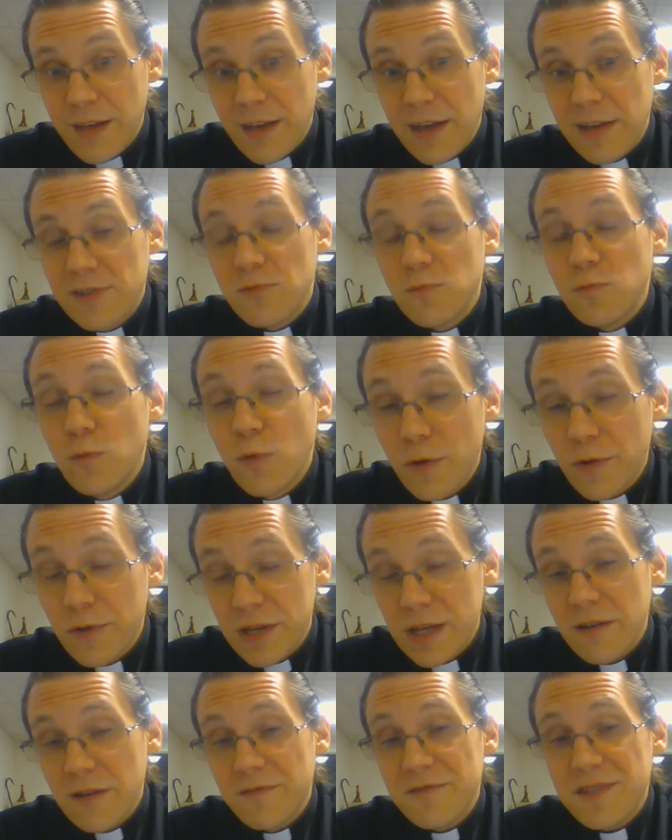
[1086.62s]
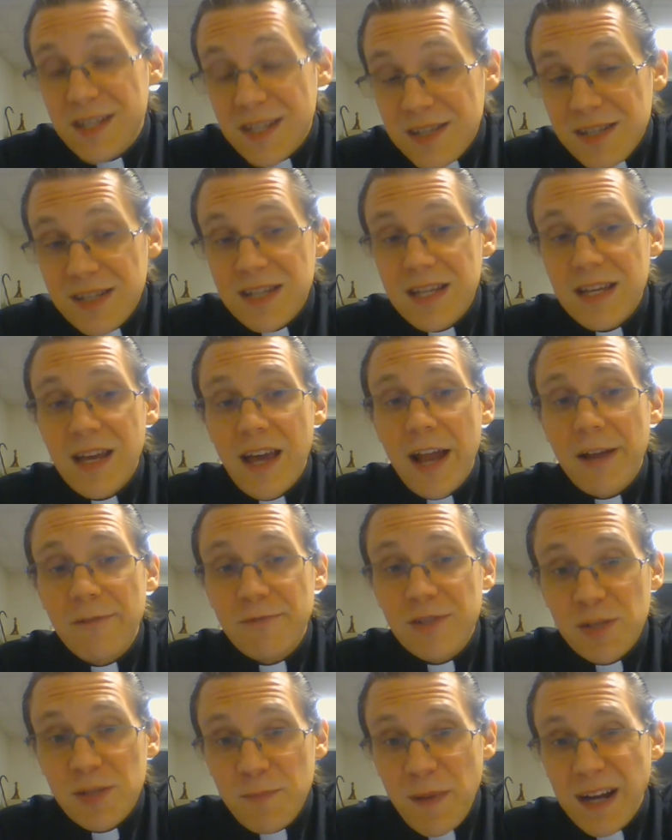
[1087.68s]
as worthy of dignity and
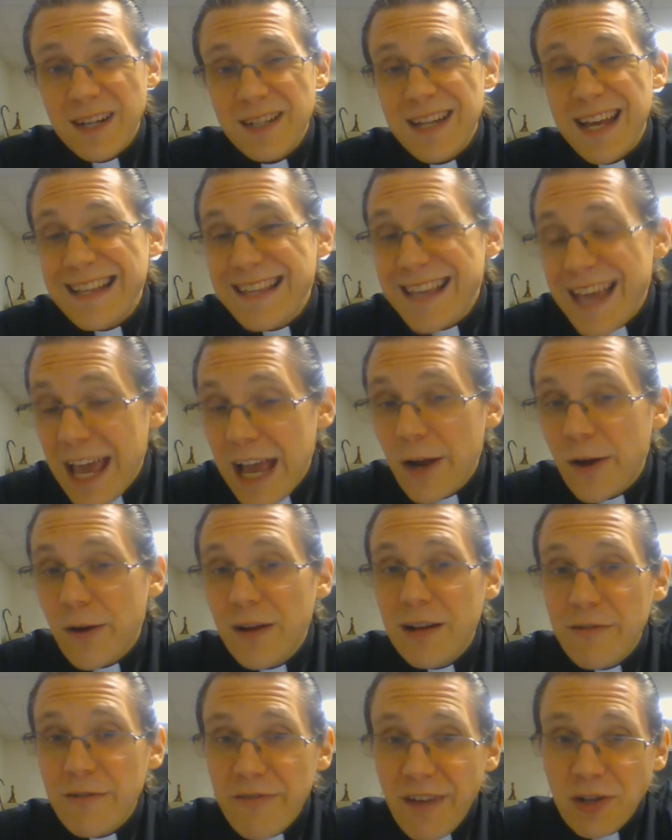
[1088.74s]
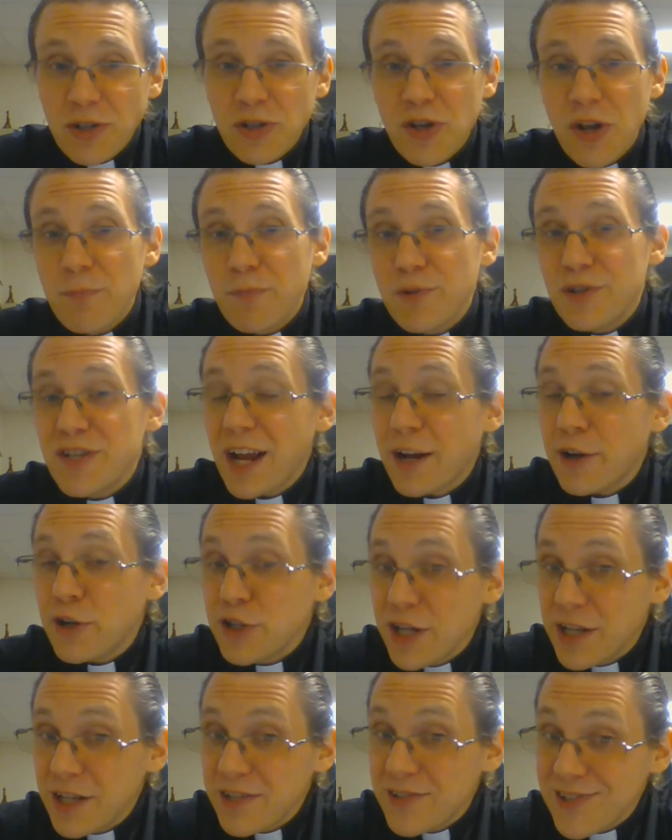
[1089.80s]
respect and care and affection and protection
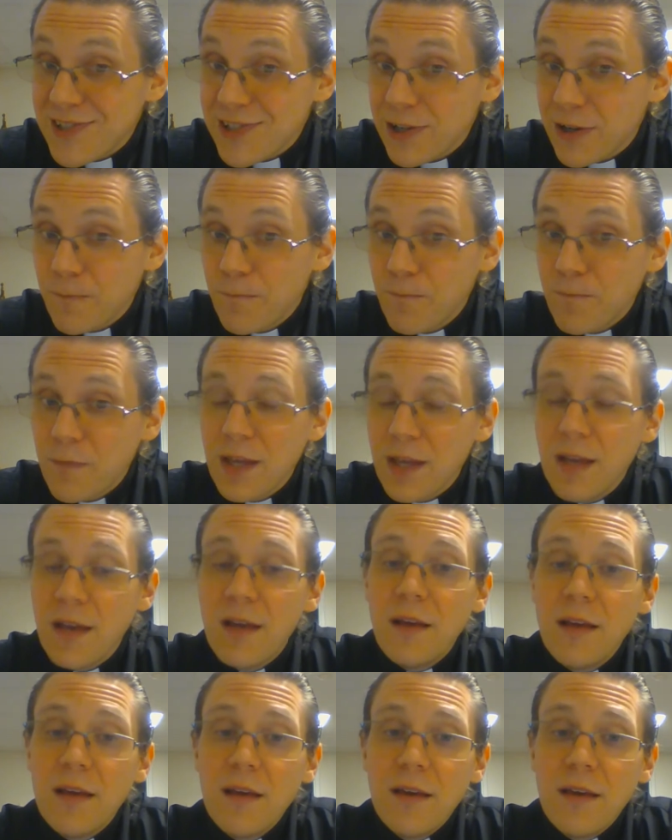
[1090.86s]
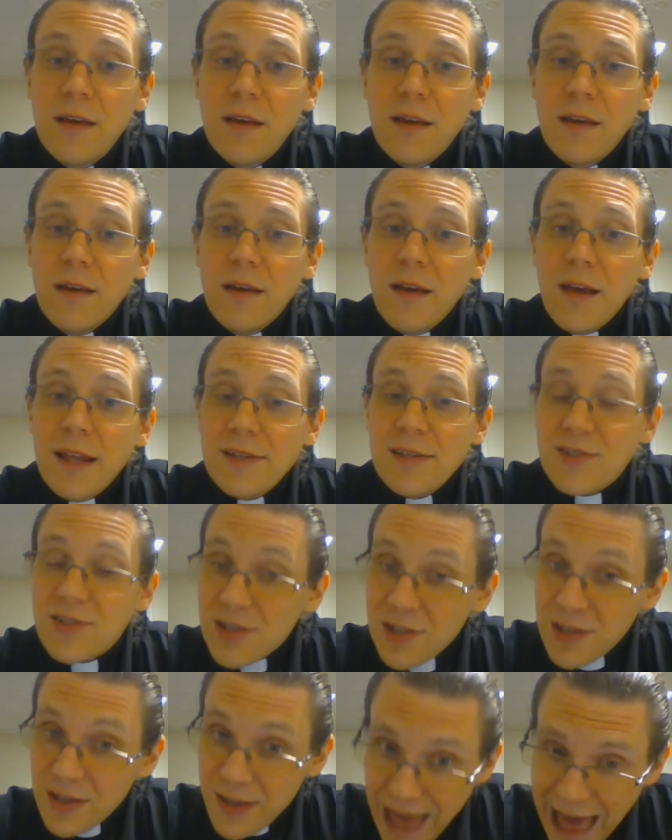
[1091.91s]
and concern. And it's
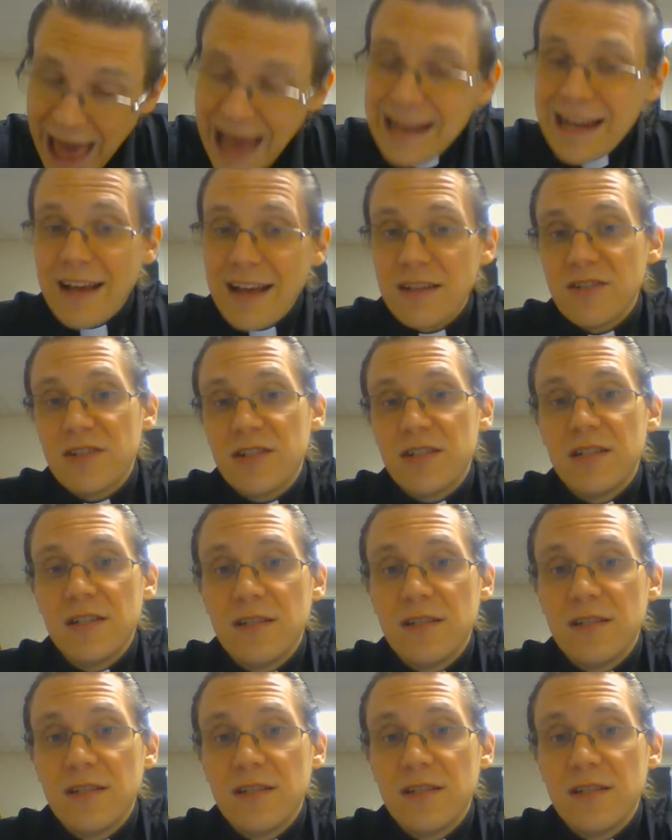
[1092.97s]
to that end